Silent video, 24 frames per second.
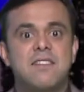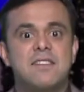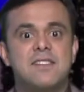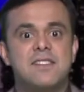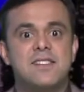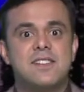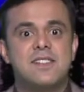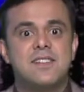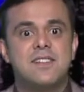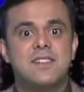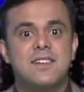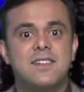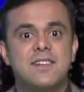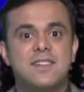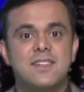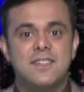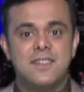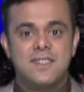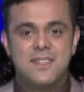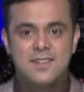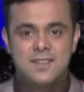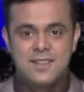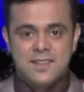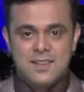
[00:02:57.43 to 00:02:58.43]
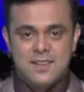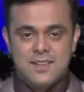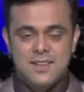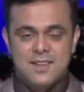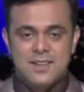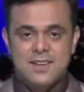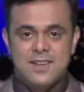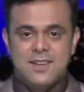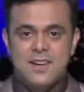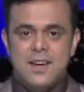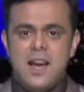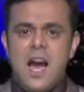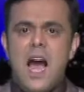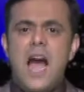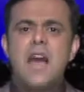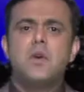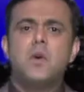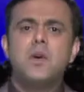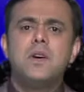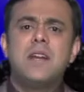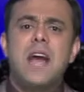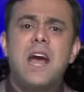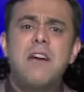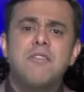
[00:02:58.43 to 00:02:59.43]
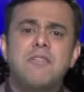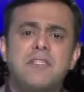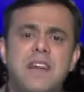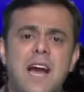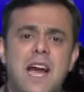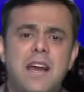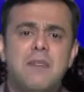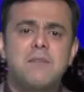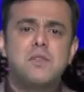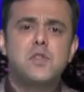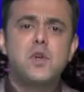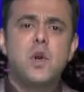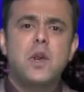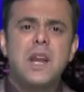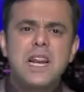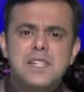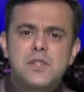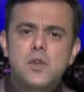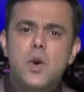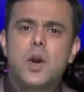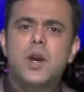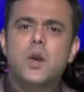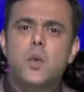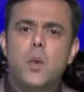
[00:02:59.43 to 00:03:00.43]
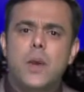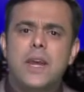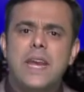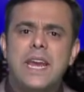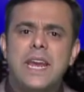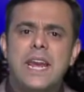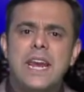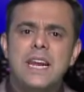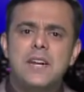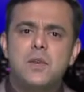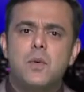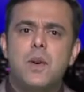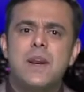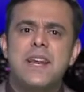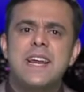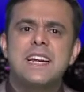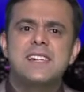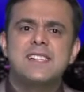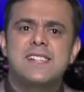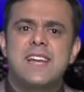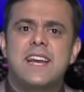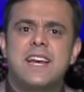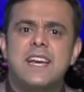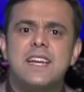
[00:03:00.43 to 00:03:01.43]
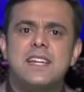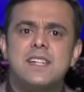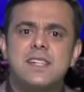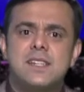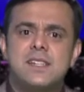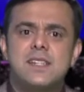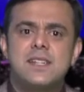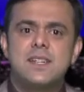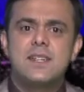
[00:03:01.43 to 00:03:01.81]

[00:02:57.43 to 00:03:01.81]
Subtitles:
I don't have time, so let's do a quickie in 28 seconds.